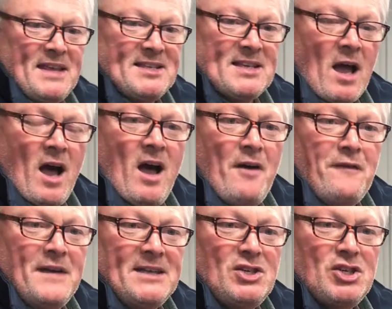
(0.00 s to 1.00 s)
this
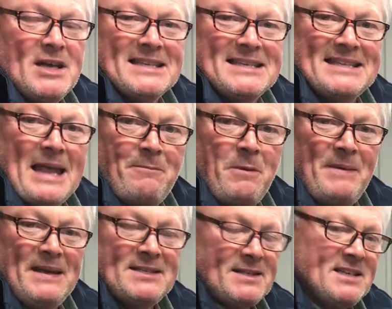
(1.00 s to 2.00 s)
half inch stepper
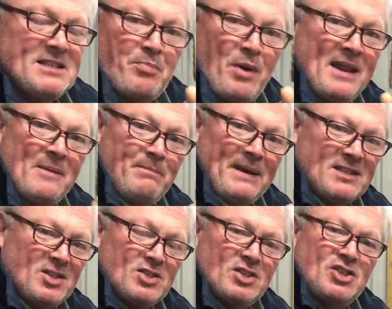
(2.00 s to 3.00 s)
bit. These are brilliant
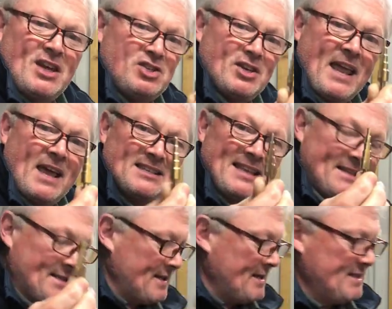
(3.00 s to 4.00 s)
bits. I suggest you get a
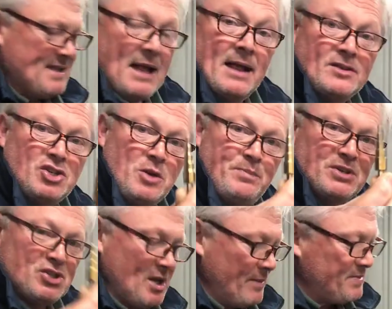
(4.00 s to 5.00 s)
set of these, cheap
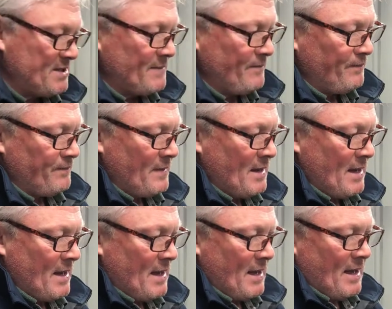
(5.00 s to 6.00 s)
as chips,
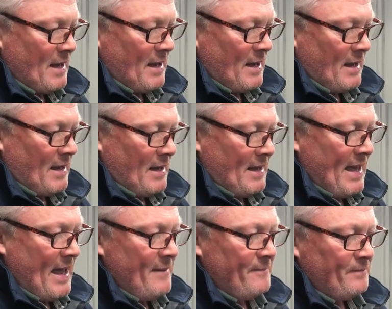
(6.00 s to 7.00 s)

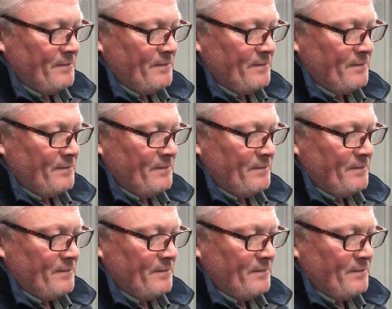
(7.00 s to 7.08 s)
yeah.